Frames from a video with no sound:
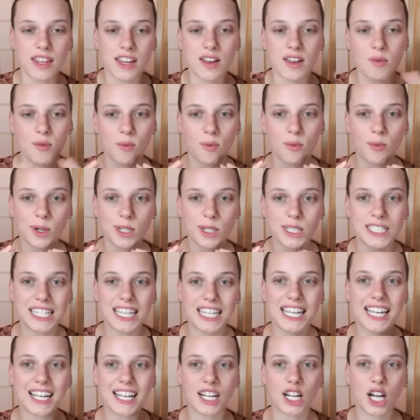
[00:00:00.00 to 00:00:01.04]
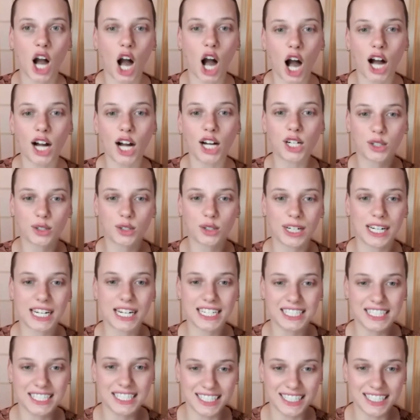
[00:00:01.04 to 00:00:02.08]
we're seeing
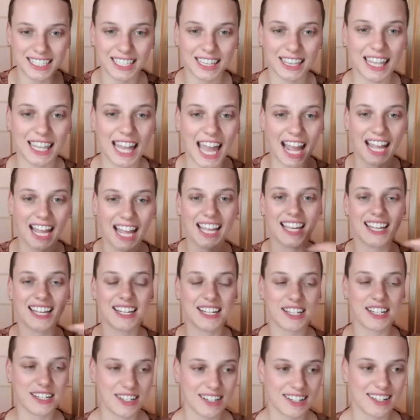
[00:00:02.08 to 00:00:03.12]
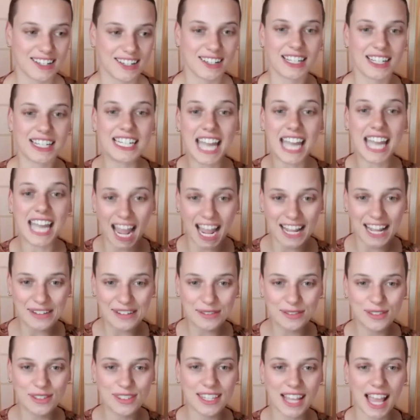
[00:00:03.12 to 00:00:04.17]
concrete
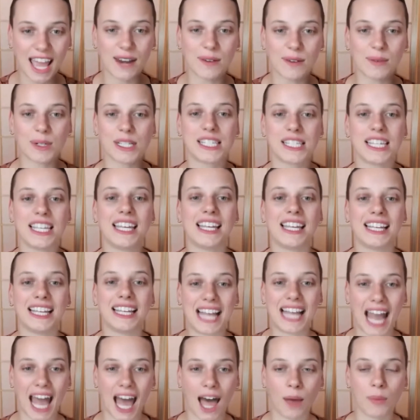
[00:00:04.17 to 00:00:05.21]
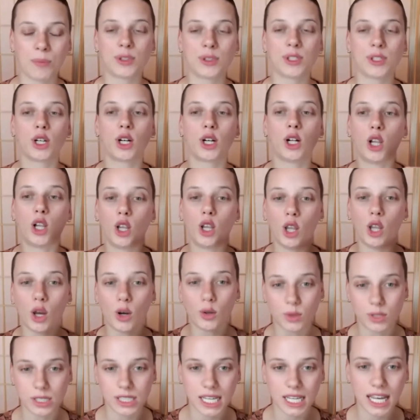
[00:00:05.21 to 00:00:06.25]
gains and we're seeing gaps
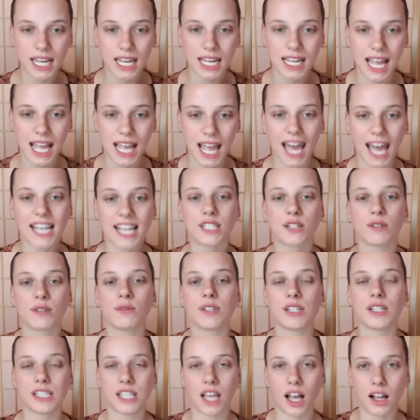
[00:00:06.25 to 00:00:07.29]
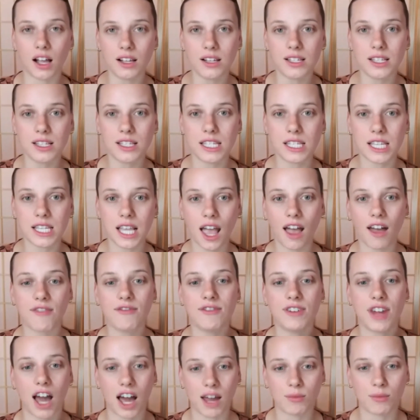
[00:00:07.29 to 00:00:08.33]
closing as a result of
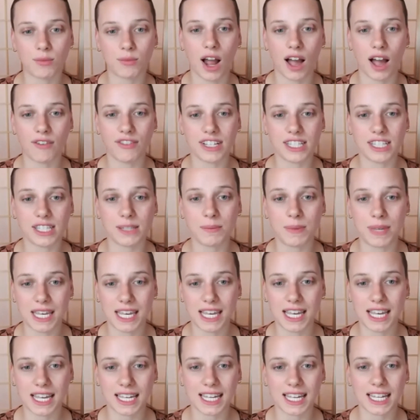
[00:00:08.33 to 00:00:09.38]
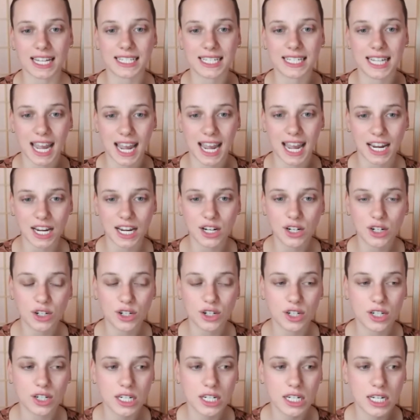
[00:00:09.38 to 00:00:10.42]
nonprofits being
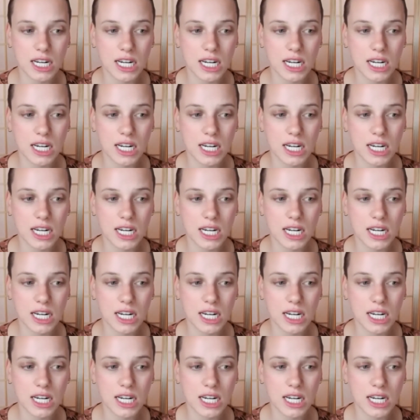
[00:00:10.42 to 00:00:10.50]
engaged.